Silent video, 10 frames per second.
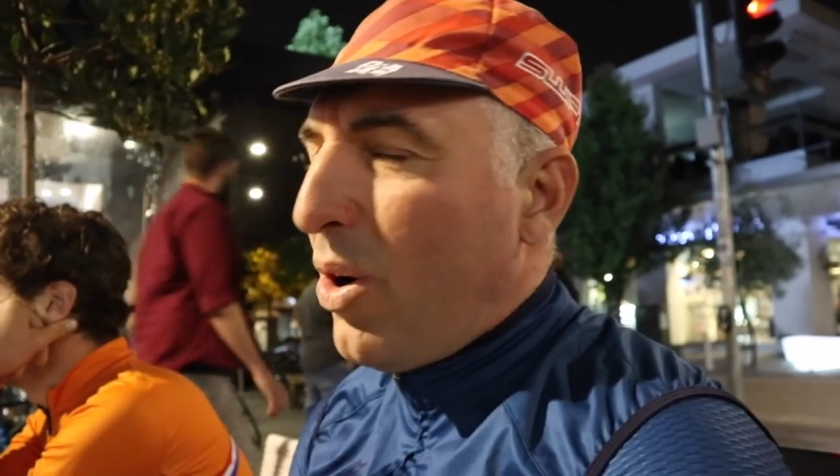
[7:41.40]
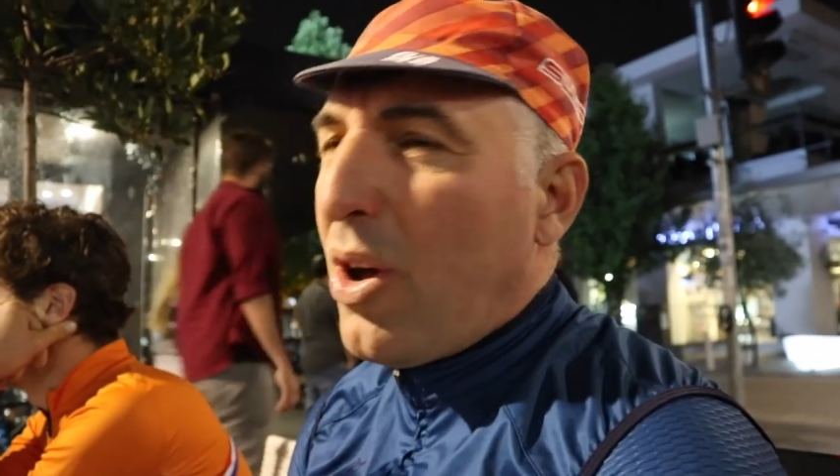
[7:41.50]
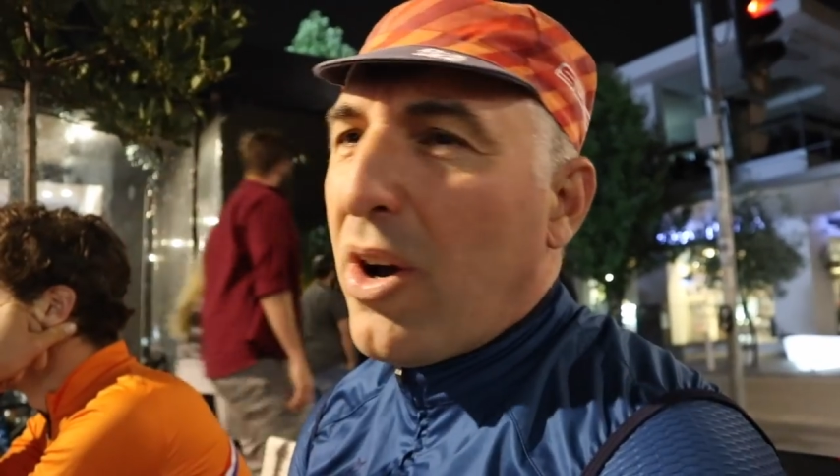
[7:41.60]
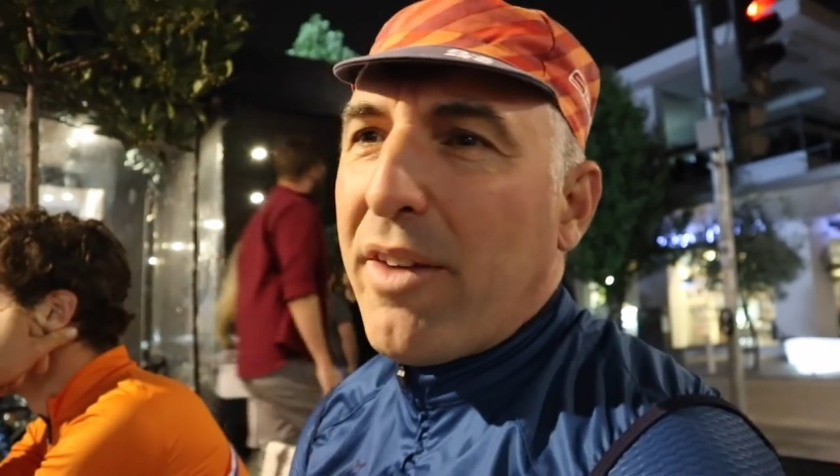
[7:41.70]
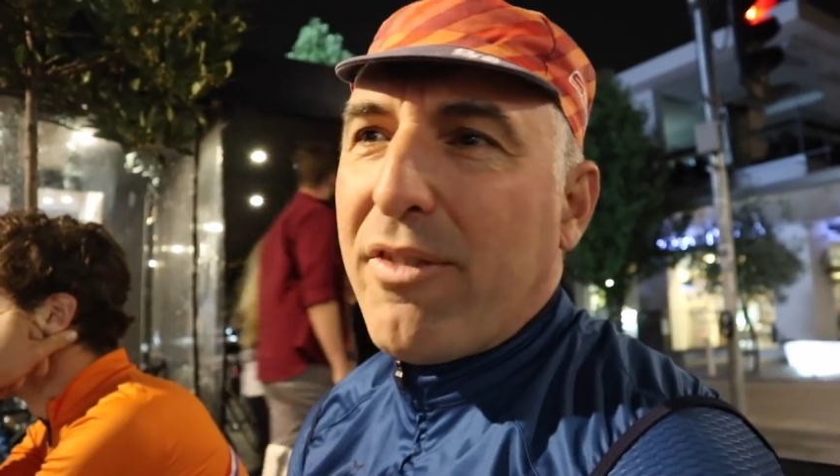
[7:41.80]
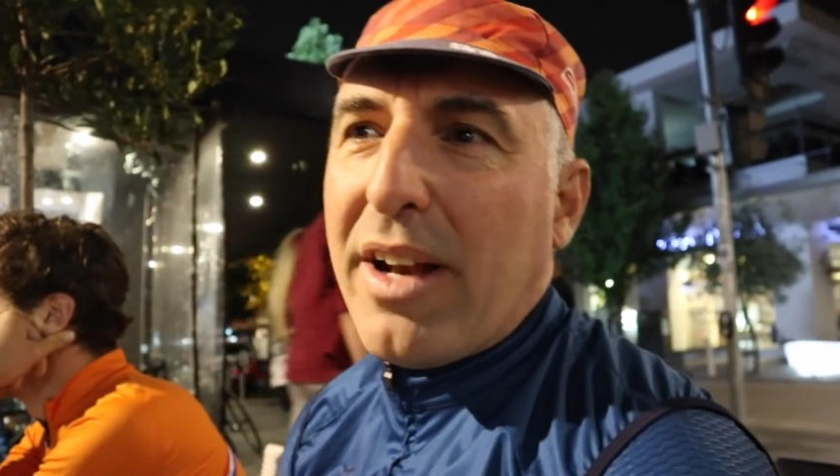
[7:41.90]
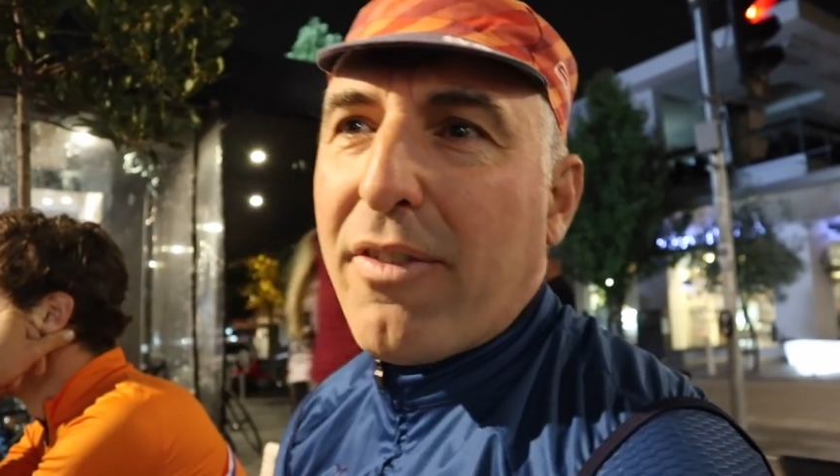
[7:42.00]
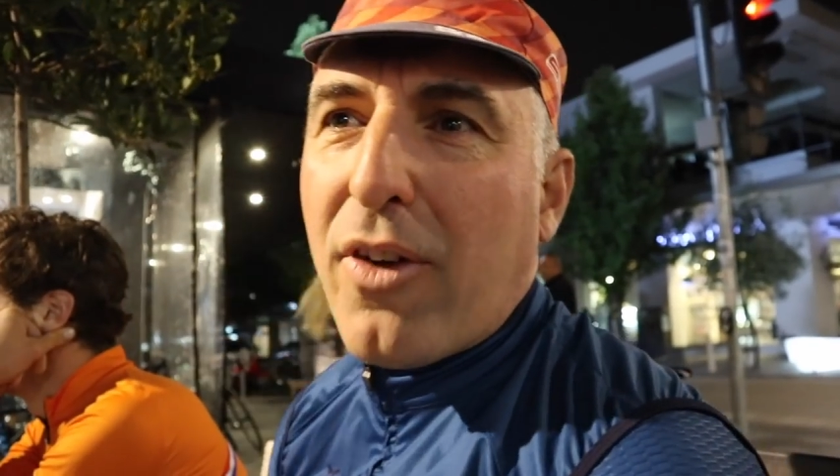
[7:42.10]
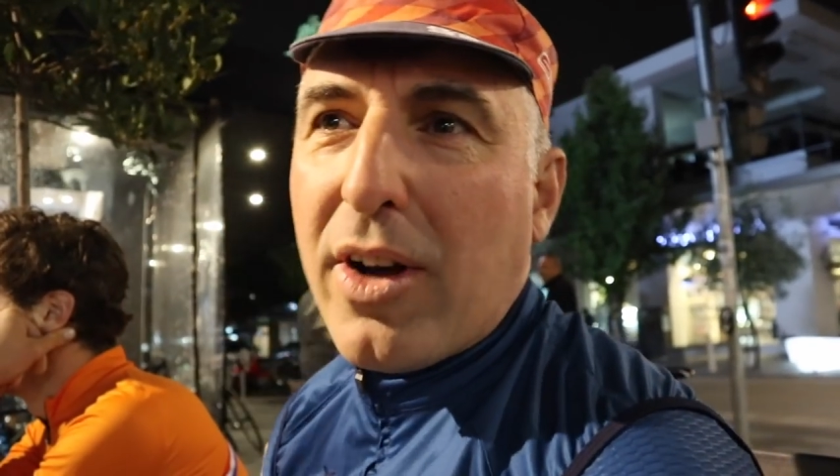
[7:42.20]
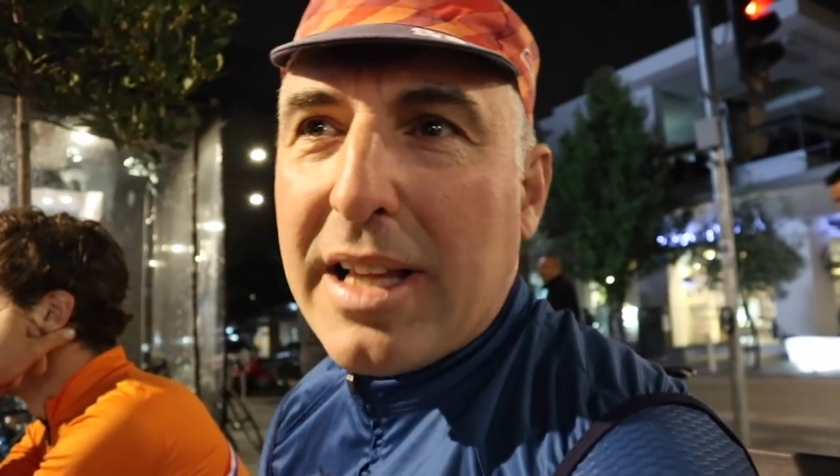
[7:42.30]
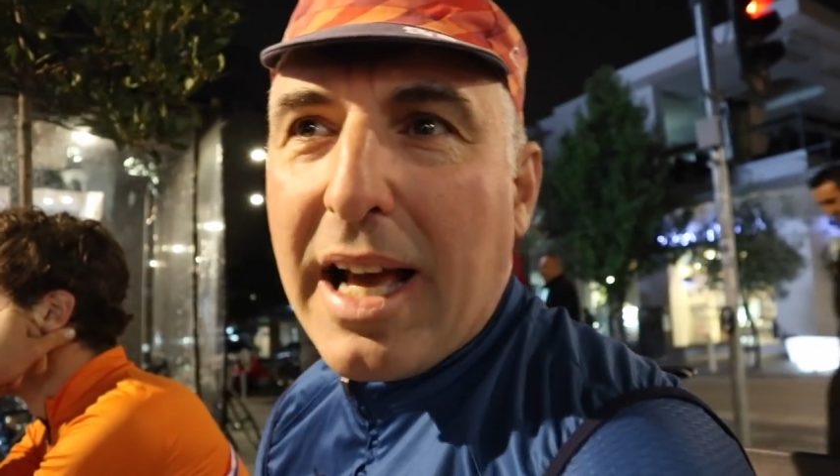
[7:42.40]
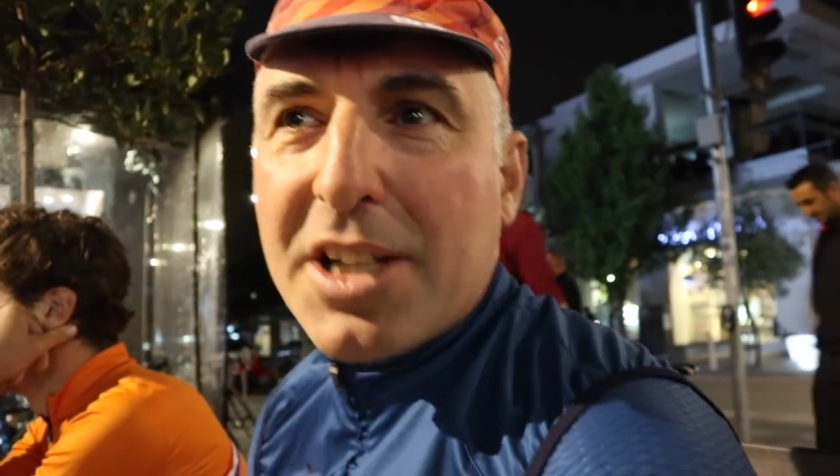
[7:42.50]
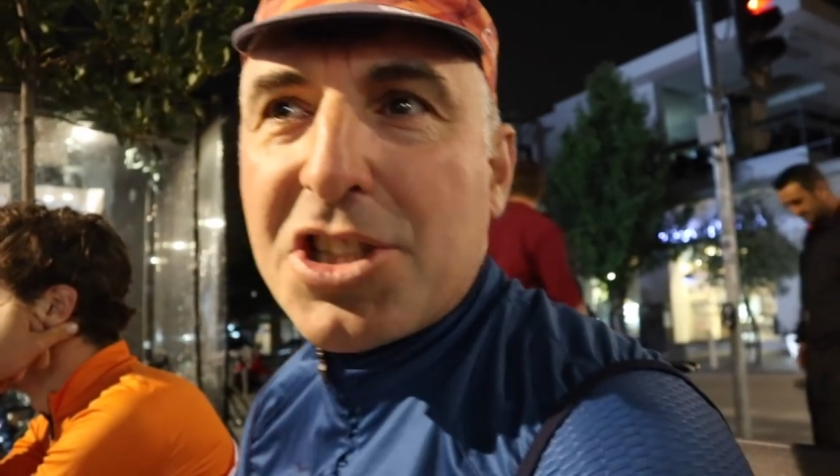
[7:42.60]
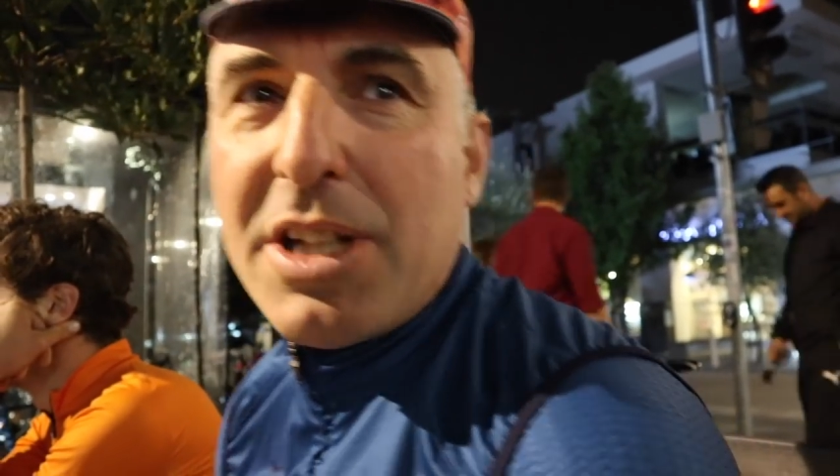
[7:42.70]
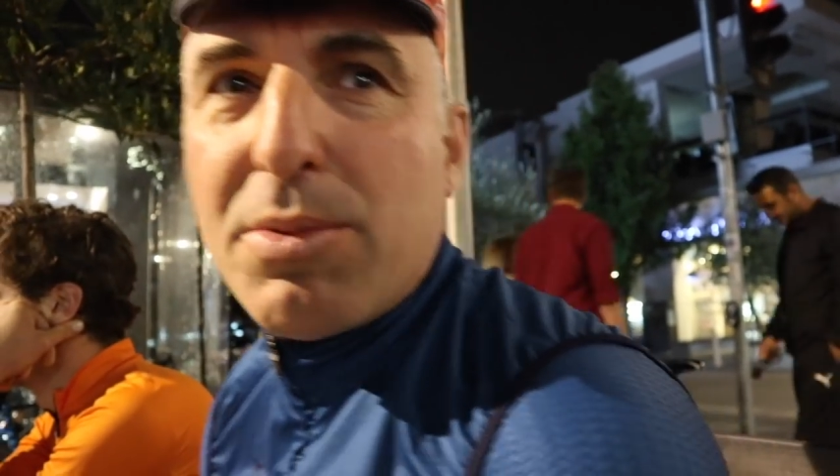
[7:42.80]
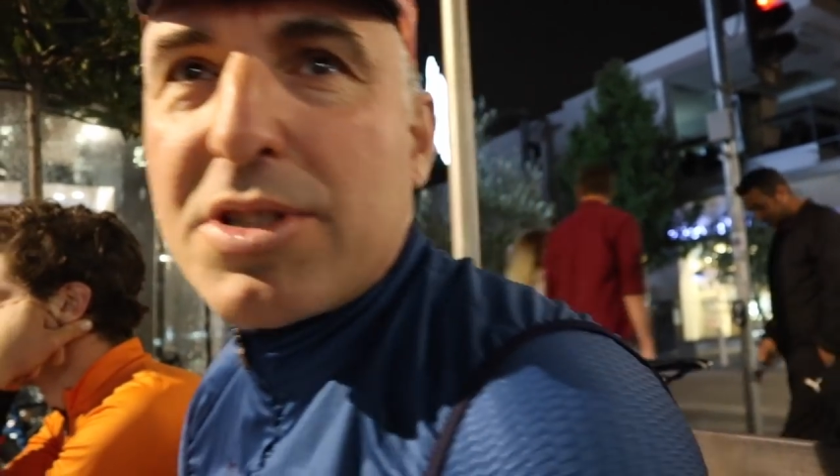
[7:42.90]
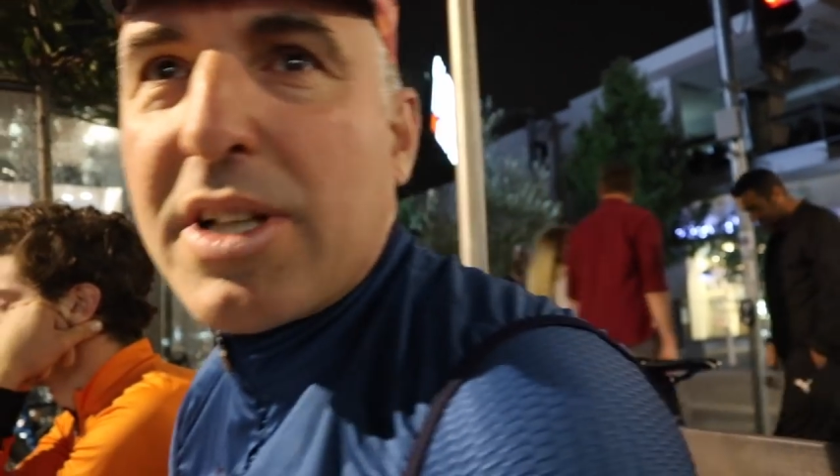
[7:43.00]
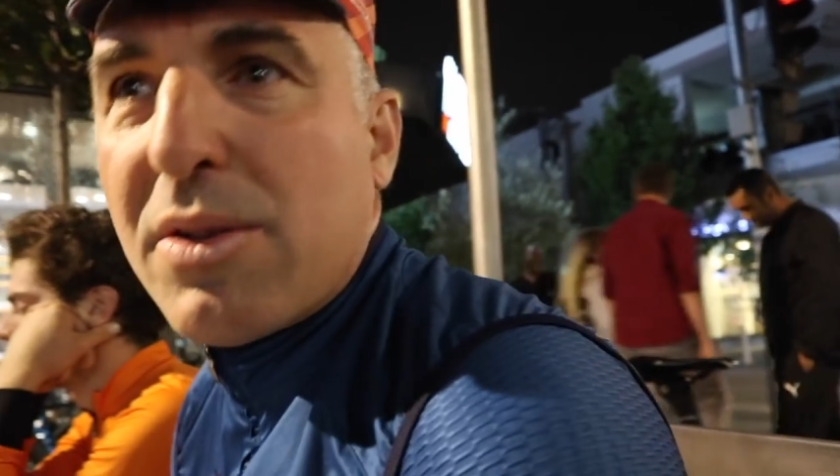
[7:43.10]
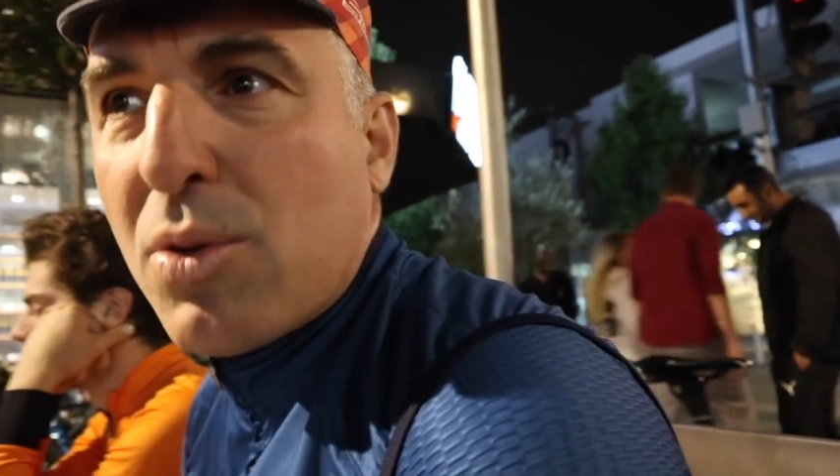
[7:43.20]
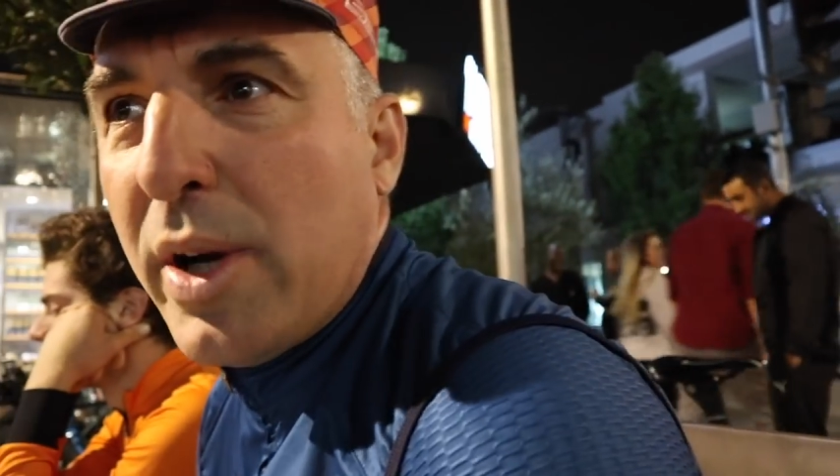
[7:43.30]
All I identified last year was that